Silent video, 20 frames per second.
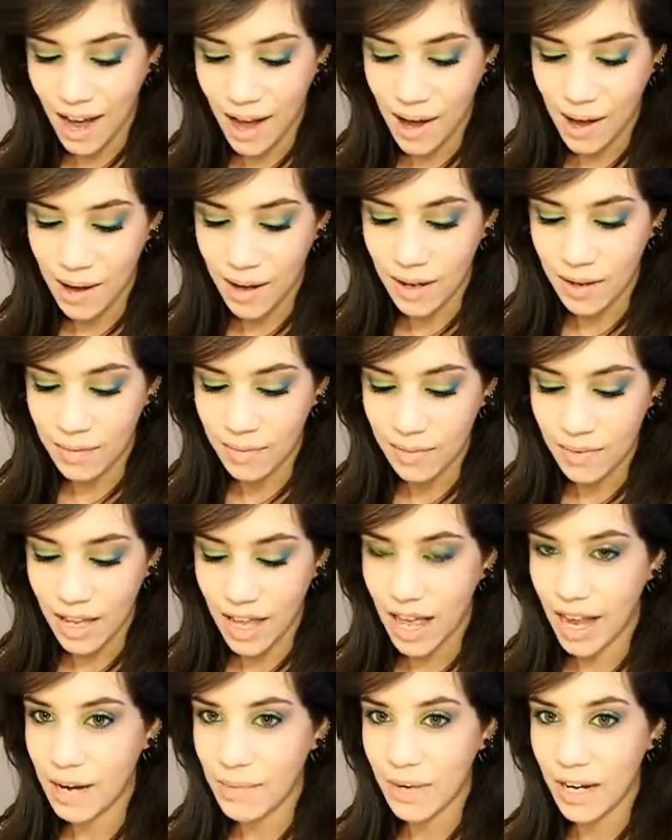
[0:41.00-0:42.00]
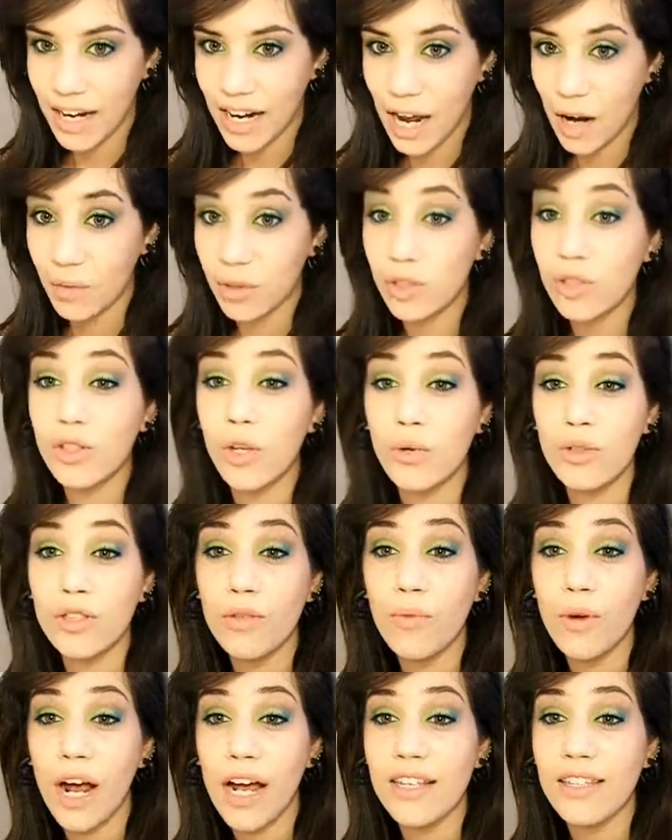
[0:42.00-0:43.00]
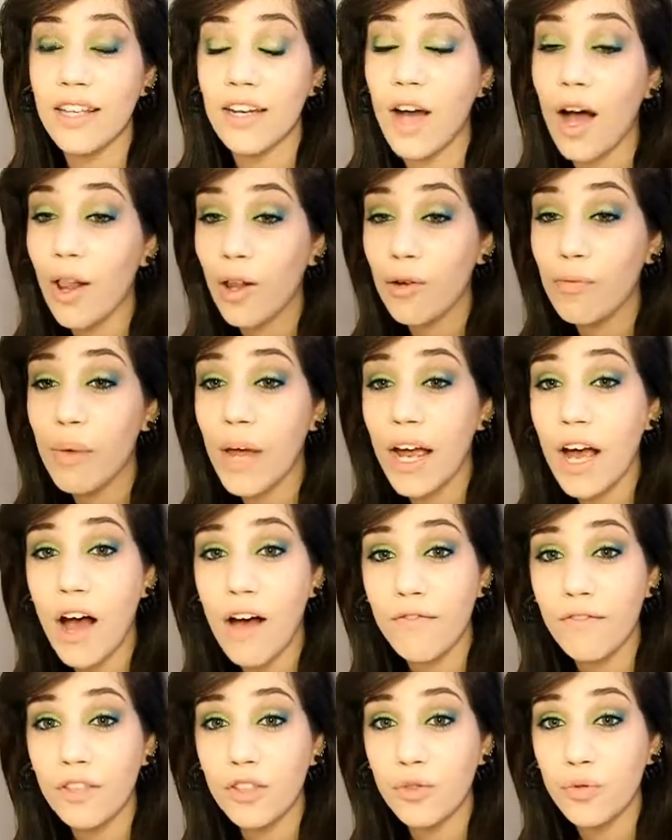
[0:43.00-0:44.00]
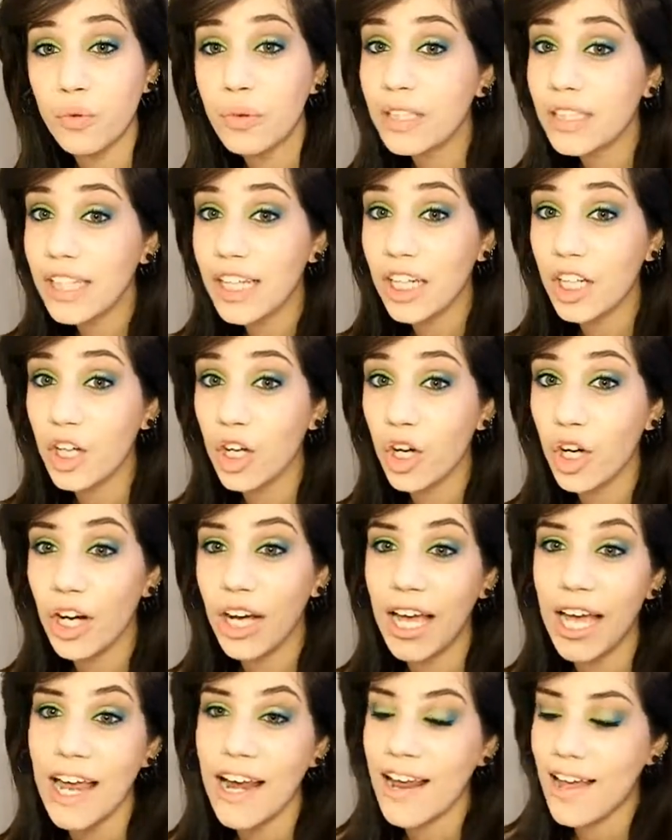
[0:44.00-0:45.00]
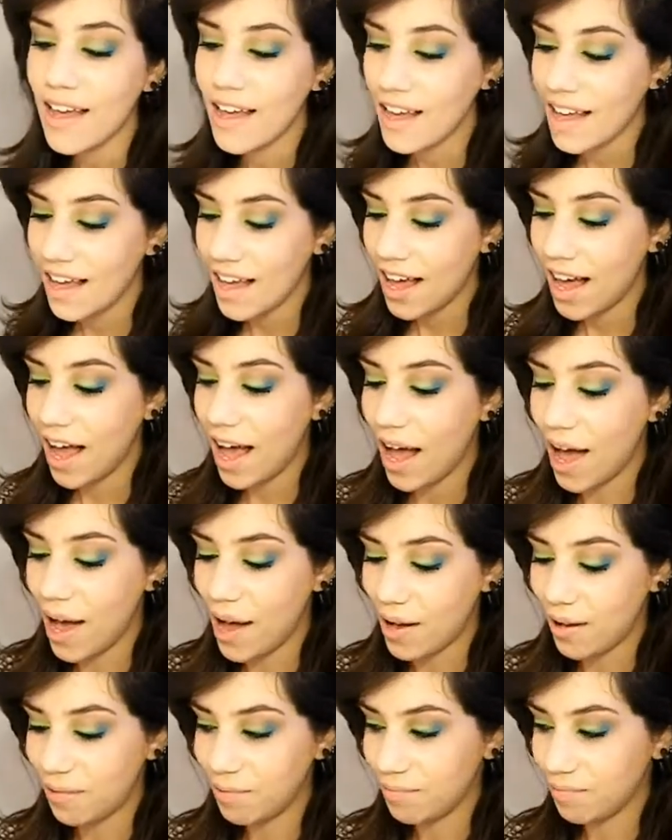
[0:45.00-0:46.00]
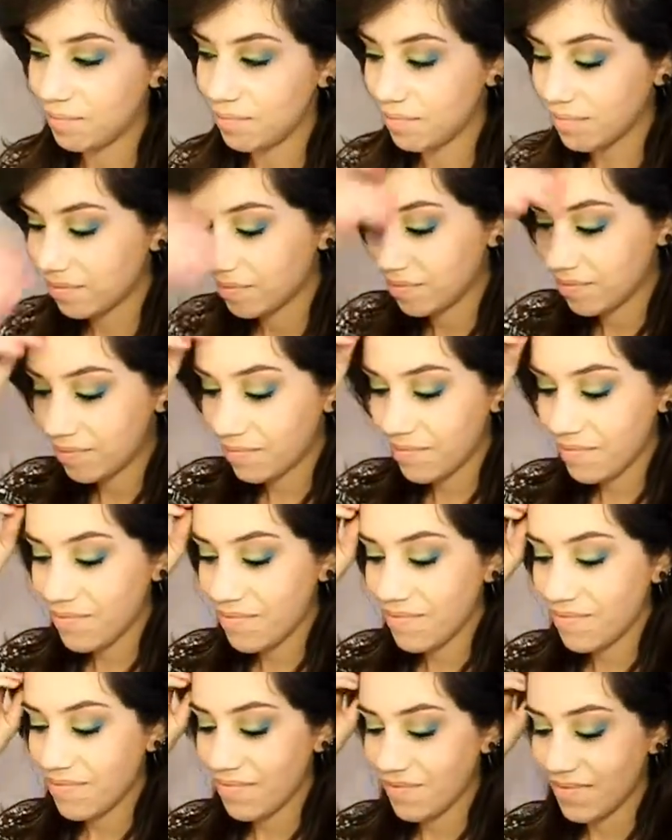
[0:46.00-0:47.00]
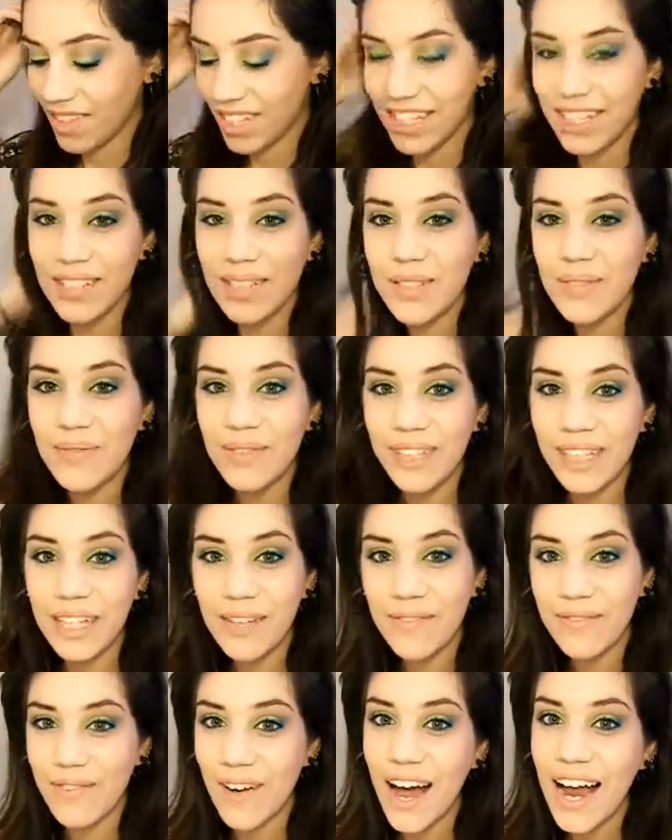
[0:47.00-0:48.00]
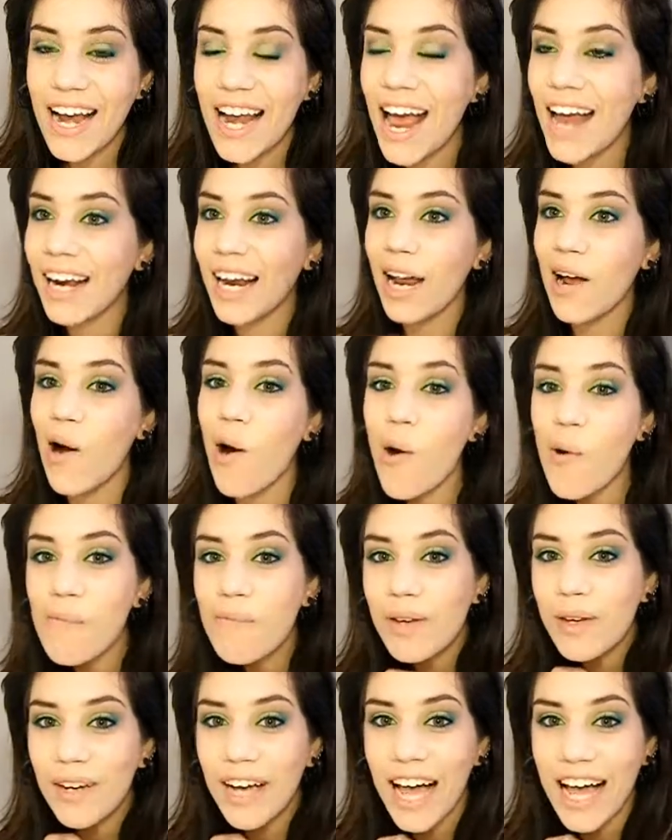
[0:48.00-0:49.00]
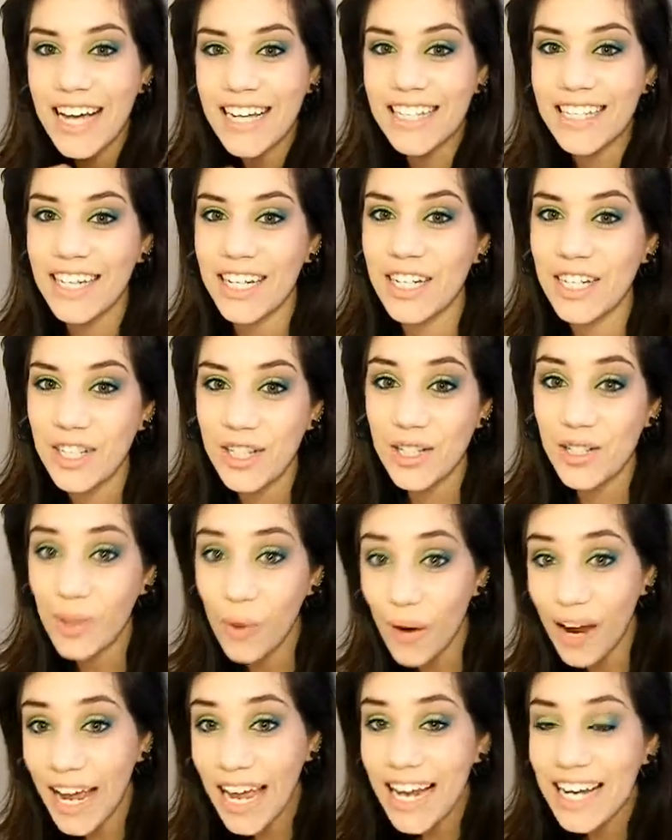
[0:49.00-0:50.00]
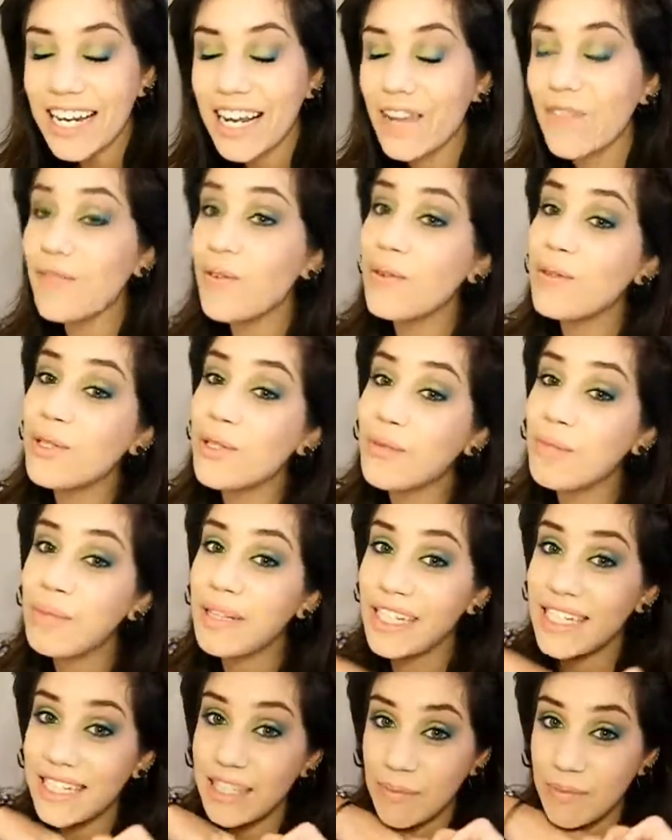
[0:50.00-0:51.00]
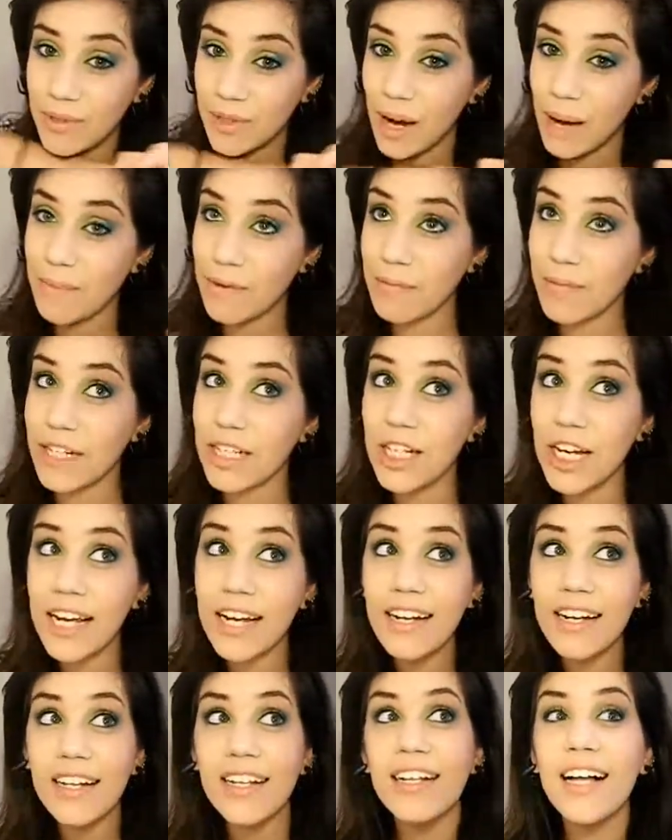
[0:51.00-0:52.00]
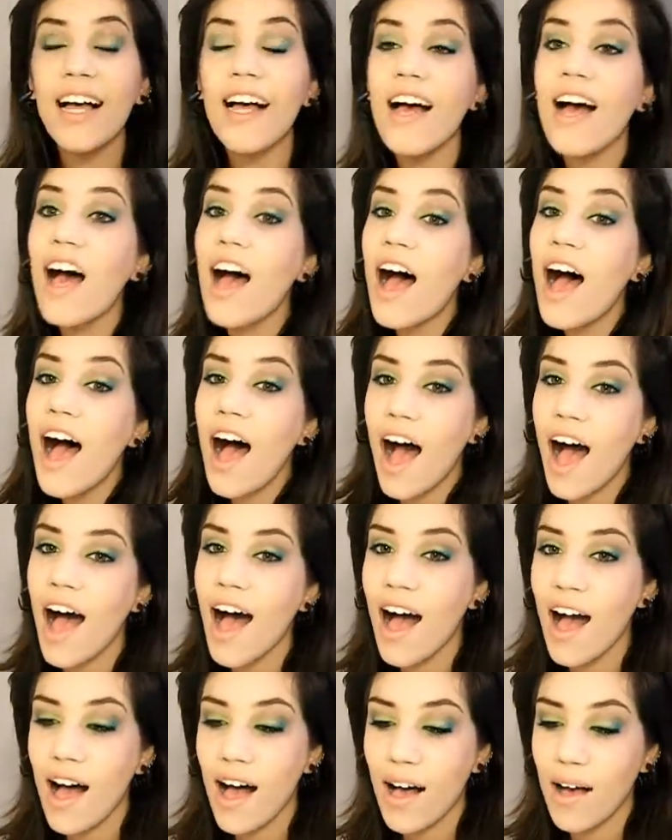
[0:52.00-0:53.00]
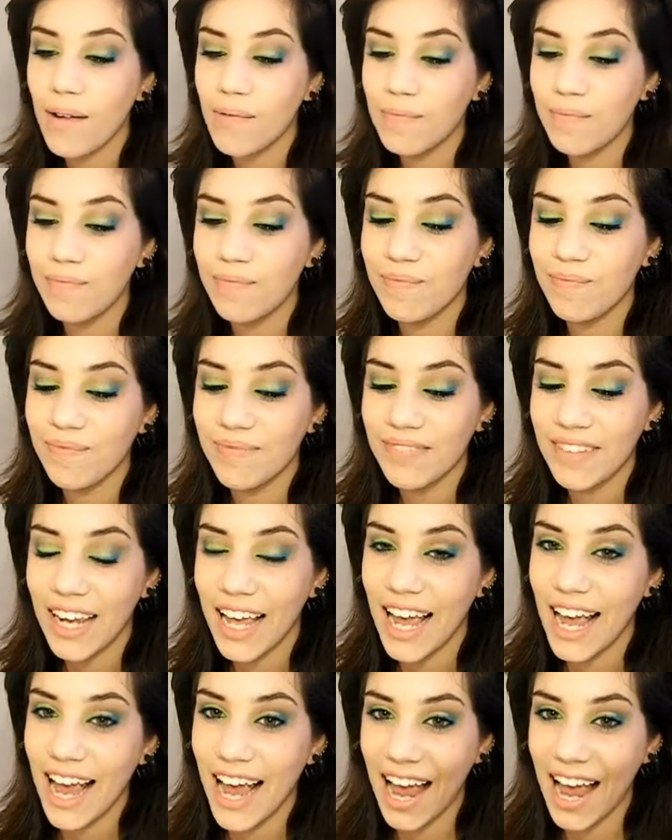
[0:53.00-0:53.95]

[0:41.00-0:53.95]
And I mean, I was so surprised. The color payoff is really good. So it's really fun, and I hope you guys enjoy it. If you do, please subscribe to my channel, and